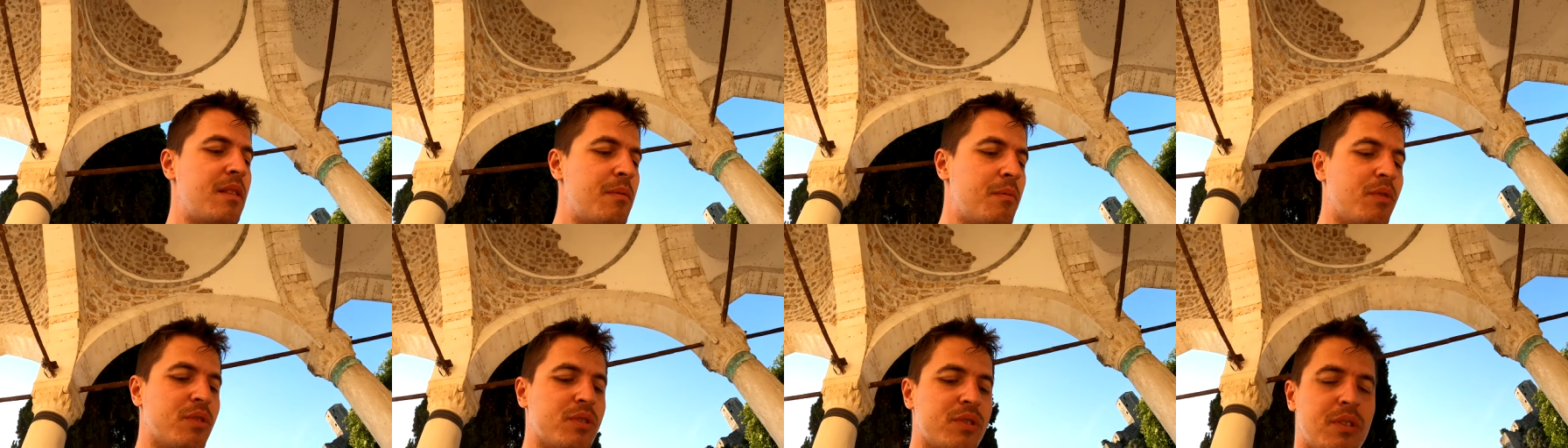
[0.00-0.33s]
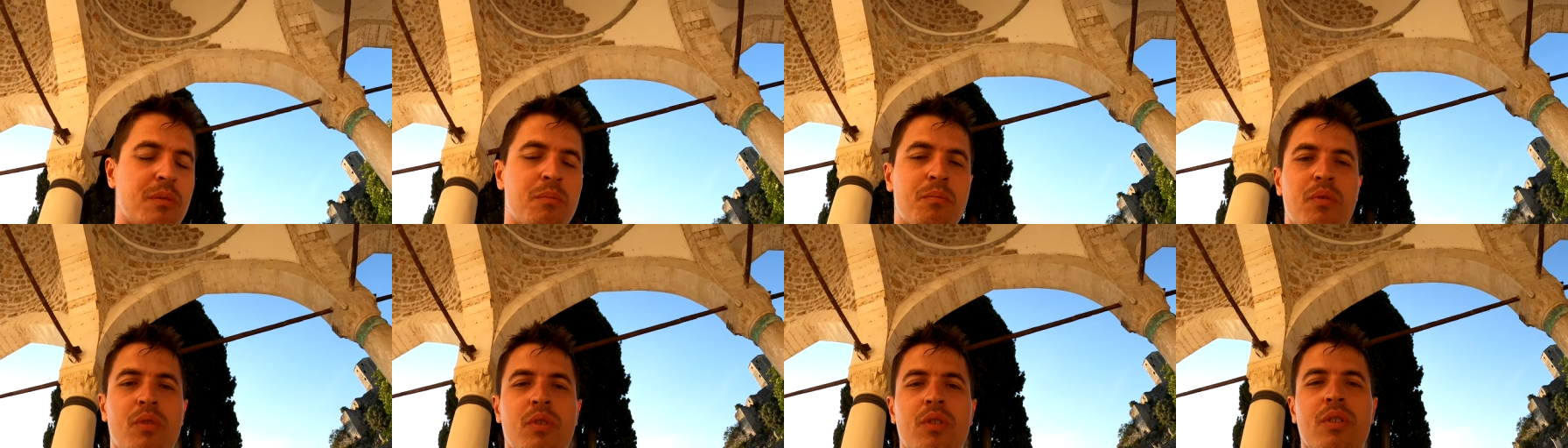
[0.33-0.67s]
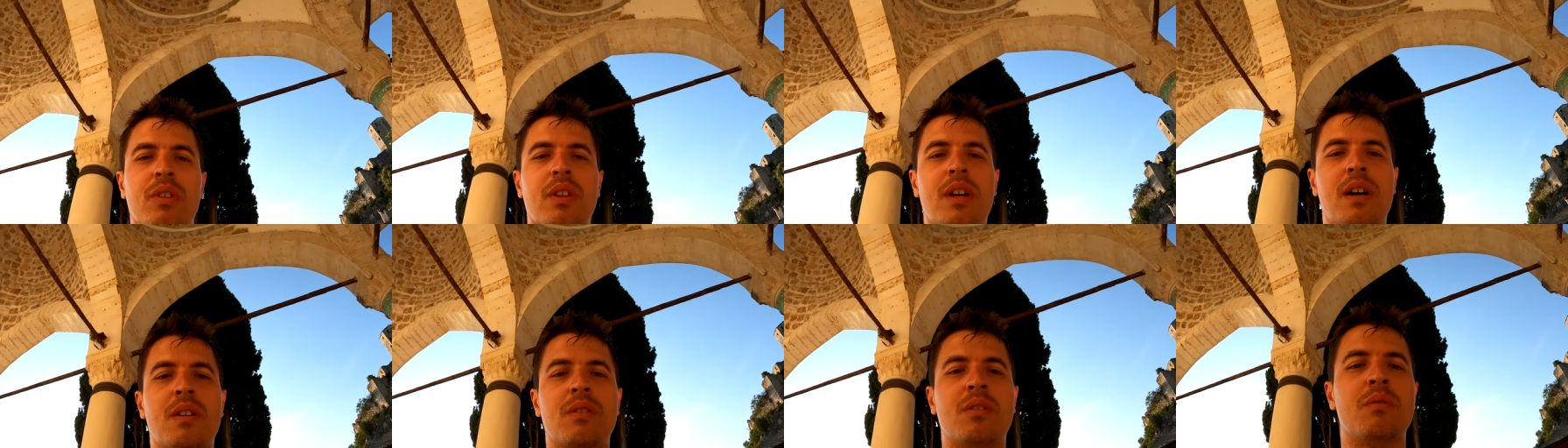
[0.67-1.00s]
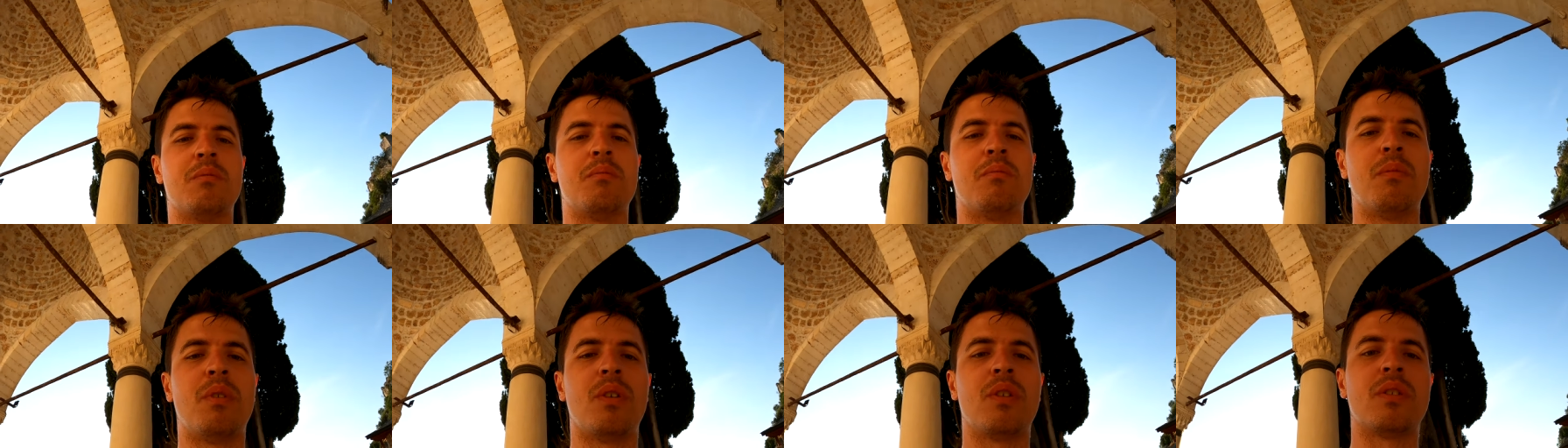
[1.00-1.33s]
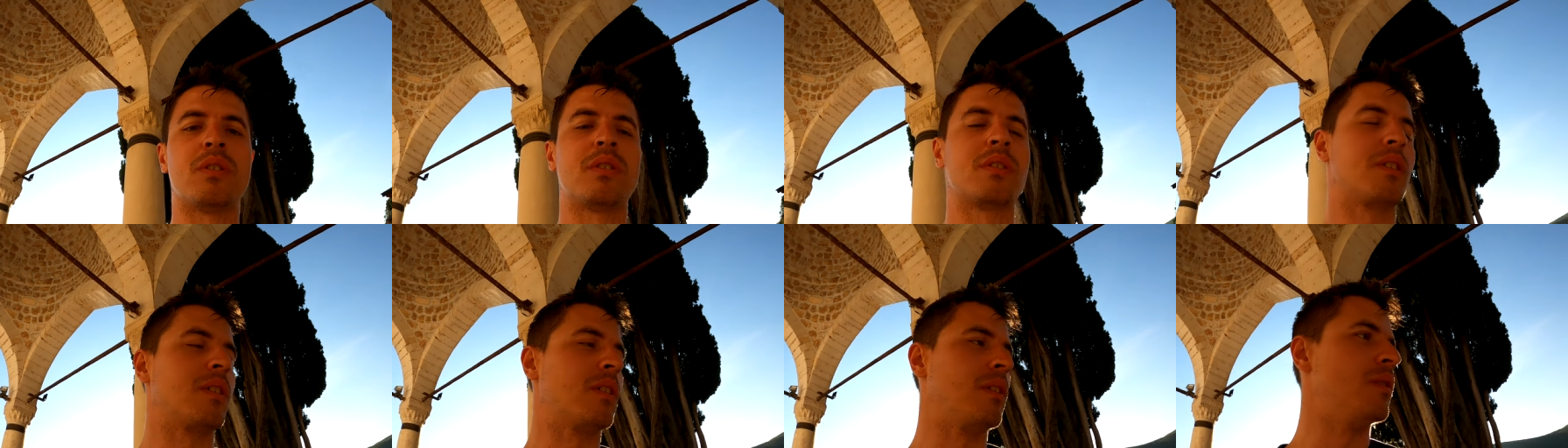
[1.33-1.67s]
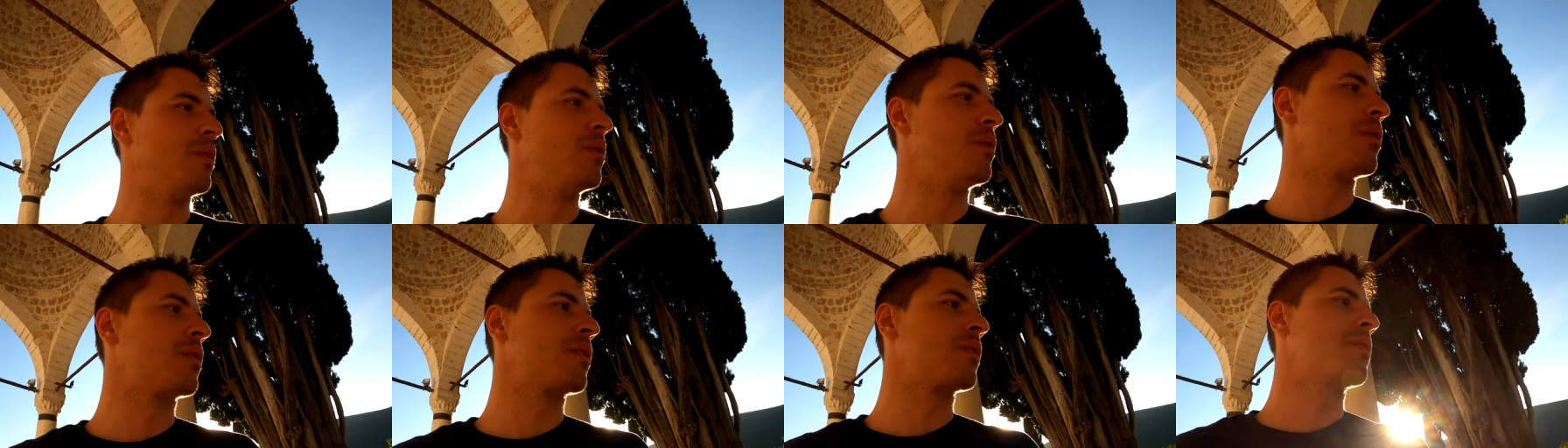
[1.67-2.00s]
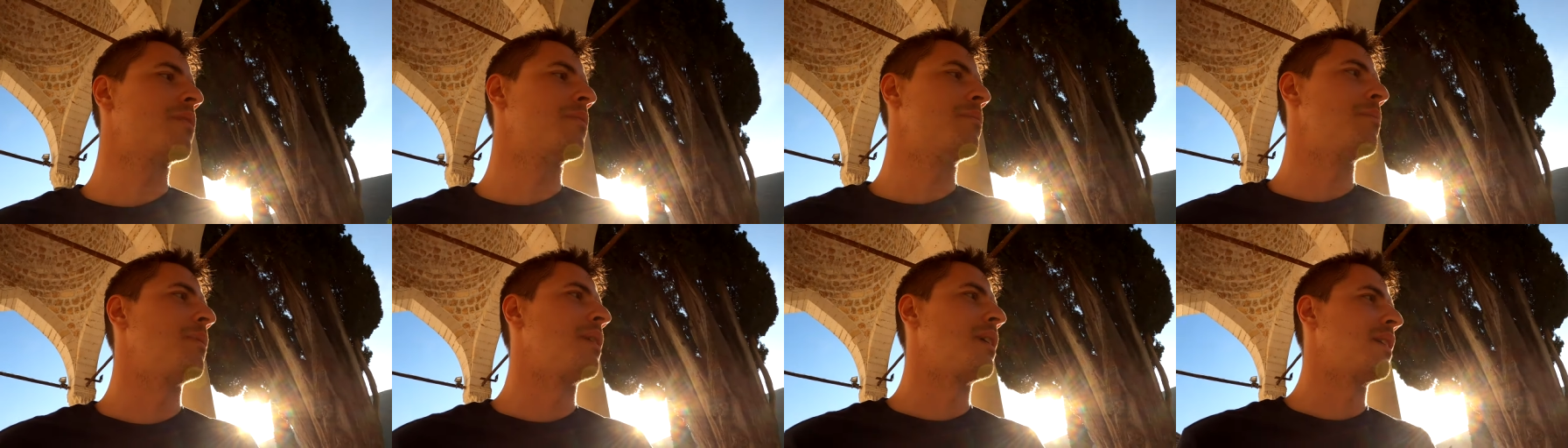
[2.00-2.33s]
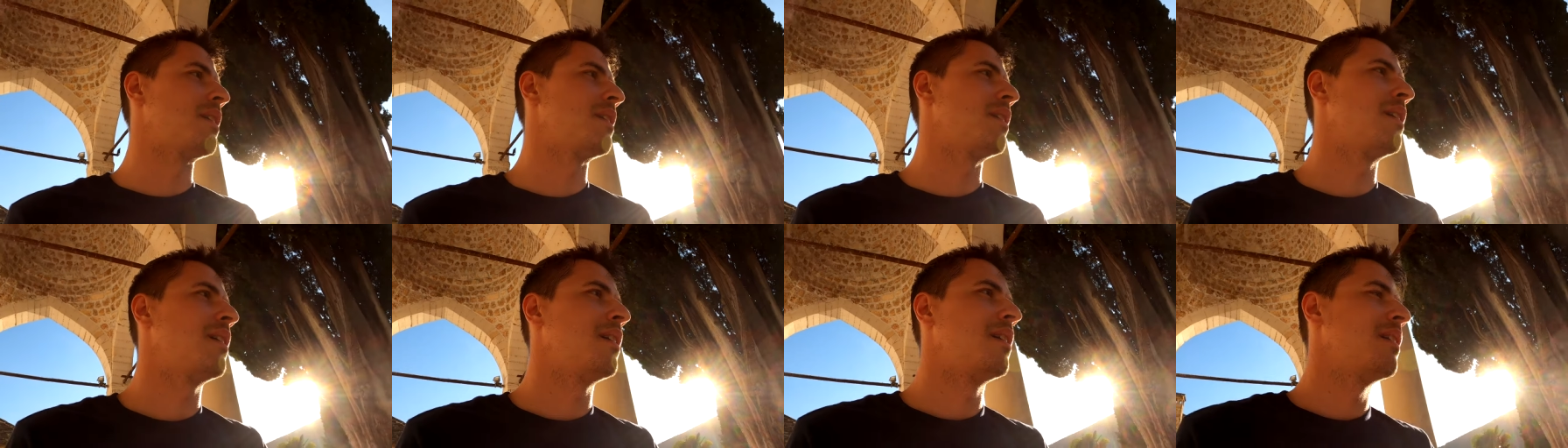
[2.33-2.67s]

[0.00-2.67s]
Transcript: the most important how the mosque looks, but